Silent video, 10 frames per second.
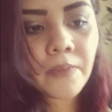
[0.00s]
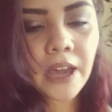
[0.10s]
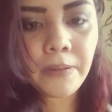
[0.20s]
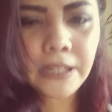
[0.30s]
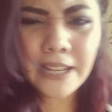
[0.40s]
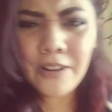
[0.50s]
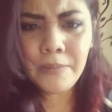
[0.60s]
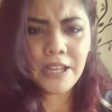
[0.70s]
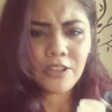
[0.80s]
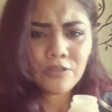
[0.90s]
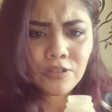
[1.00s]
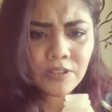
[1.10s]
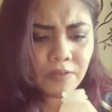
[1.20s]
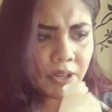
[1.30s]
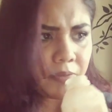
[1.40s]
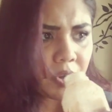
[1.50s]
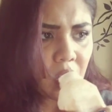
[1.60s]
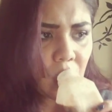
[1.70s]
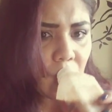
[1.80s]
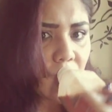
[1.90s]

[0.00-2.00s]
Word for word: But yeah, I mean, now I'm getting used to the flavor.